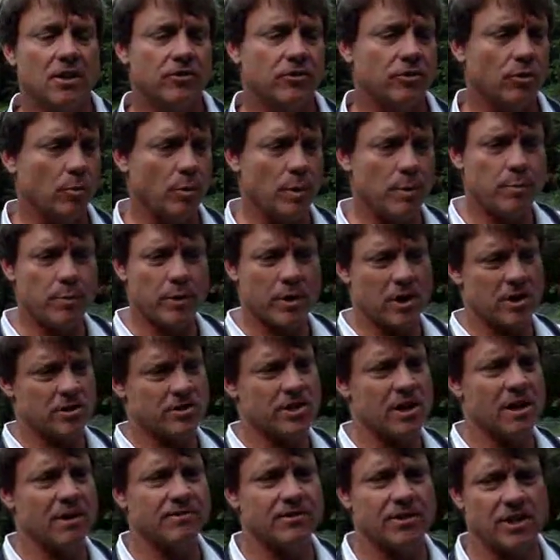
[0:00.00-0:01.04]
So we put
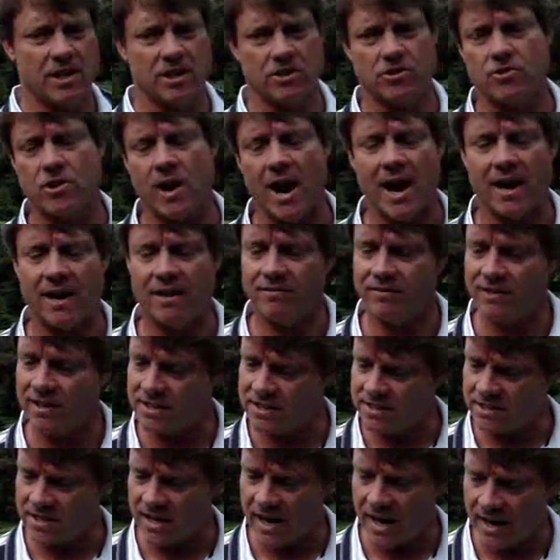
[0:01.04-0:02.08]
ourselves on a track of,
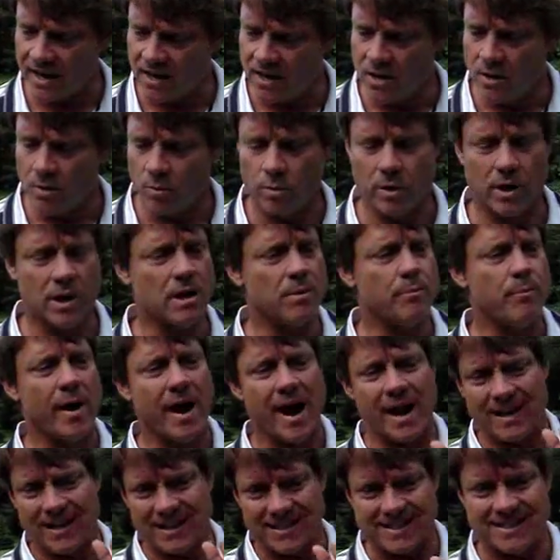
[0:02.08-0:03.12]
let's say, we're going to
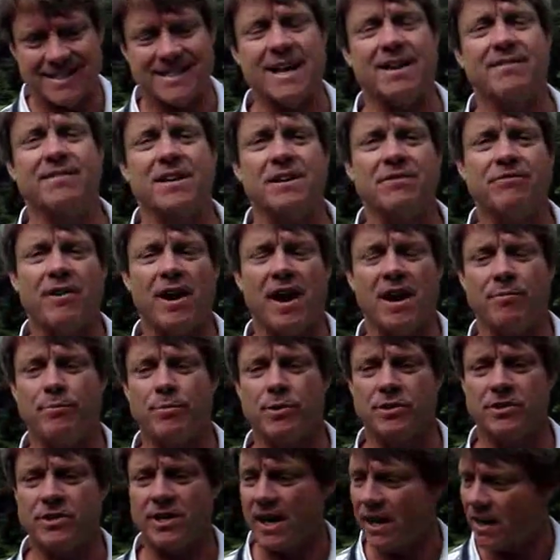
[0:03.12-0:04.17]
paddle at
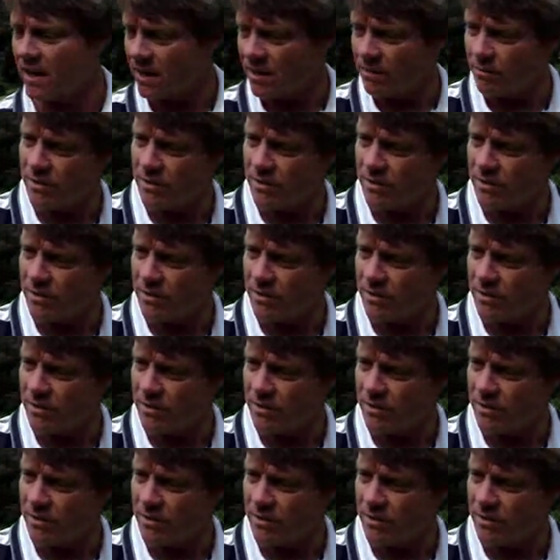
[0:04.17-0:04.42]
75%.